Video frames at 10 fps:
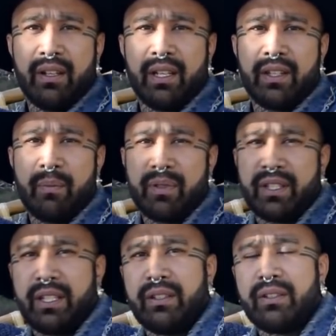that
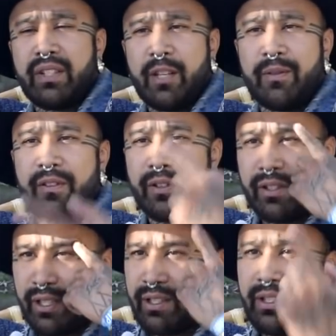particular time of
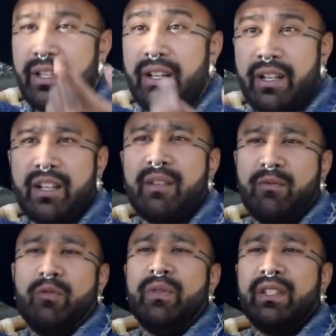going like the aha
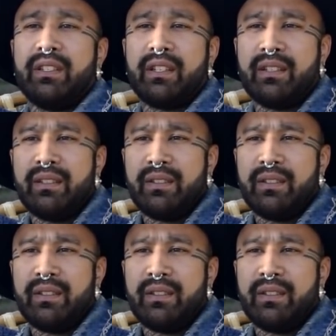moment, yeah.